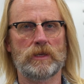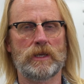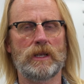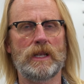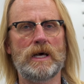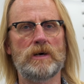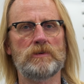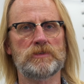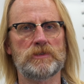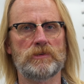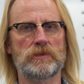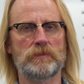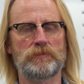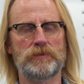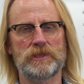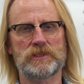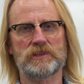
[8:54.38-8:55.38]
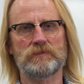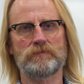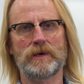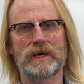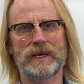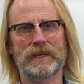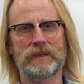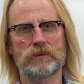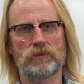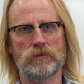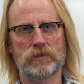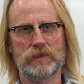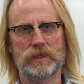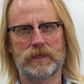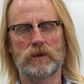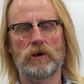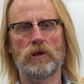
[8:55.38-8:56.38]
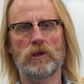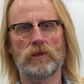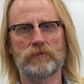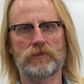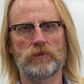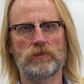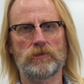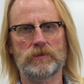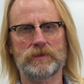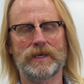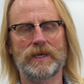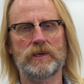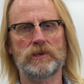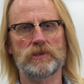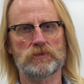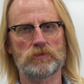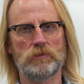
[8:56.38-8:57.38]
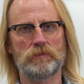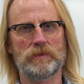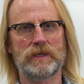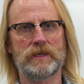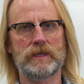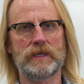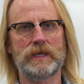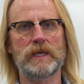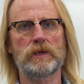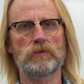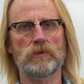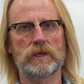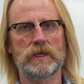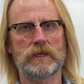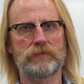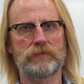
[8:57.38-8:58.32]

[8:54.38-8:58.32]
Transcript: it allows you the peace of mind knowing that all of your tires will be equally